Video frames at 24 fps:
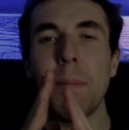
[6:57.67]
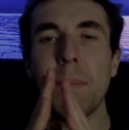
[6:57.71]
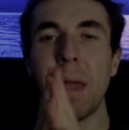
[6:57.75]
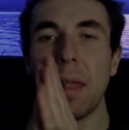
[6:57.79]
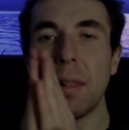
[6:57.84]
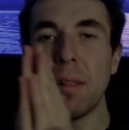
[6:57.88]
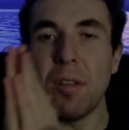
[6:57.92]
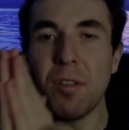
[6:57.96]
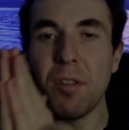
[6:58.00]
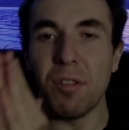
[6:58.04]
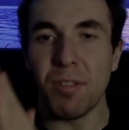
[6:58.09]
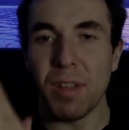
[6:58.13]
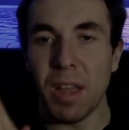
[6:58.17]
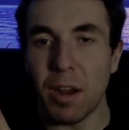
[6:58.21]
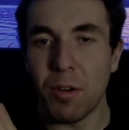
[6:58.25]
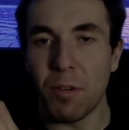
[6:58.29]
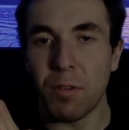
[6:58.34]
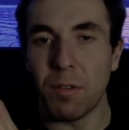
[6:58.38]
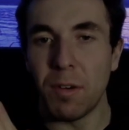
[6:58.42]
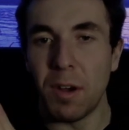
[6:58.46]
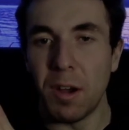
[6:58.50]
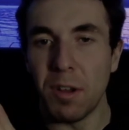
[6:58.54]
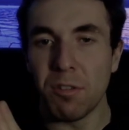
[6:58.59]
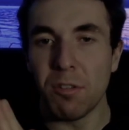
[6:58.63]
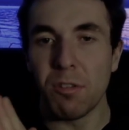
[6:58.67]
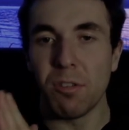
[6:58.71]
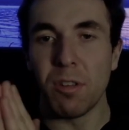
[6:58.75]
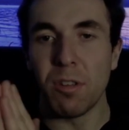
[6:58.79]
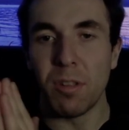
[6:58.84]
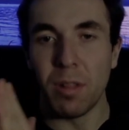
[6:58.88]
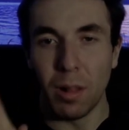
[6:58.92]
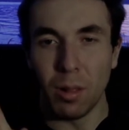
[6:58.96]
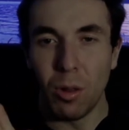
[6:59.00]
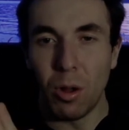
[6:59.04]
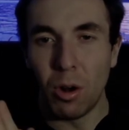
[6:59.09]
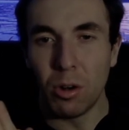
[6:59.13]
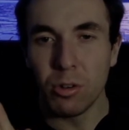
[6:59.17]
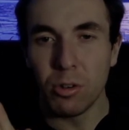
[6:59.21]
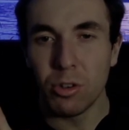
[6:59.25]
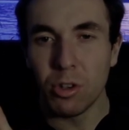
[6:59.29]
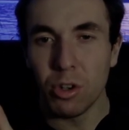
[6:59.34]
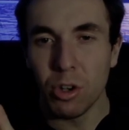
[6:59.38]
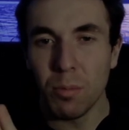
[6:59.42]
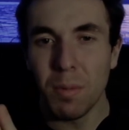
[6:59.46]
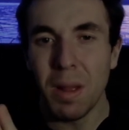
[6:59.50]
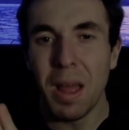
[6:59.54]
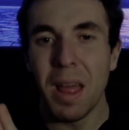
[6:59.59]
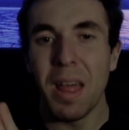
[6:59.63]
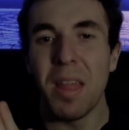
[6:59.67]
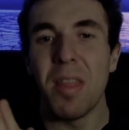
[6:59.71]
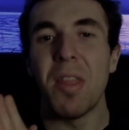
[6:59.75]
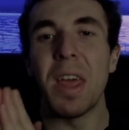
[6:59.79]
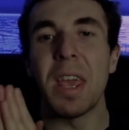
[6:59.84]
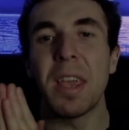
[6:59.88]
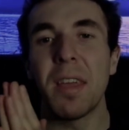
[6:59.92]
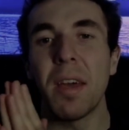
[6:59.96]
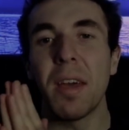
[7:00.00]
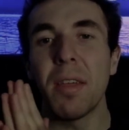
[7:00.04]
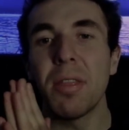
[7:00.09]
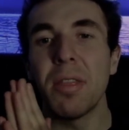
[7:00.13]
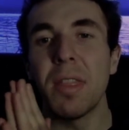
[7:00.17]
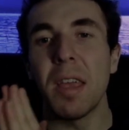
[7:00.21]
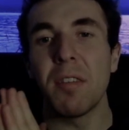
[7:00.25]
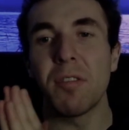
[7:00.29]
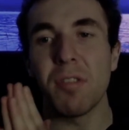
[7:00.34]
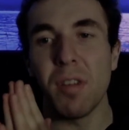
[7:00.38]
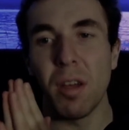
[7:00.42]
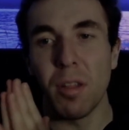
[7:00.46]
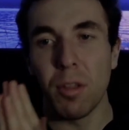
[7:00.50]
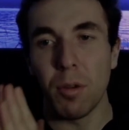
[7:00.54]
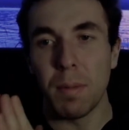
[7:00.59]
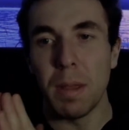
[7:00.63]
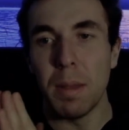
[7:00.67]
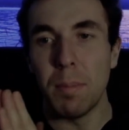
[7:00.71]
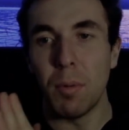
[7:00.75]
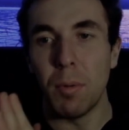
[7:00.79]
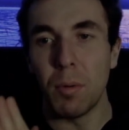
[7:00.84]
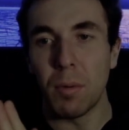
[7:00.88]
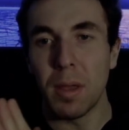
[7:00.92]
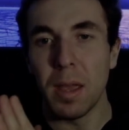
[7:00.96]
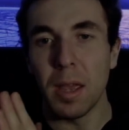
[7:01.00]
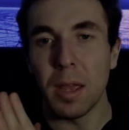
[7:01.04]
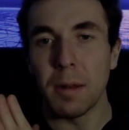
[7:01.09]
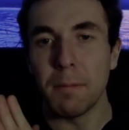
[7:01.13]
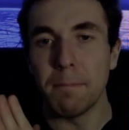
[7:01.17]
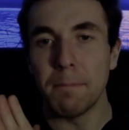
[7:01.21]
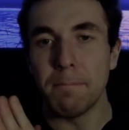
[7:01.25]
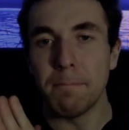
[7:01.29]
make these sacrifices in the long term, they get things other people can't.